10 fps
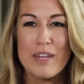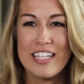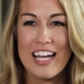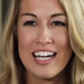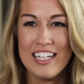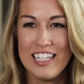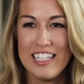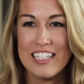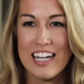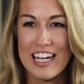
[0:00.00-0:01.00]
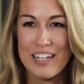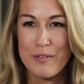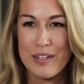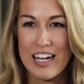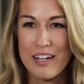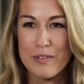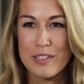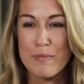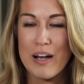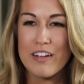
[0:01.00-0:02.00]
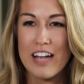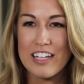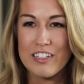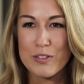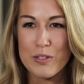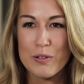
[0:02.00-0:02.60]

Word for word: My dad, he died when I was about nine years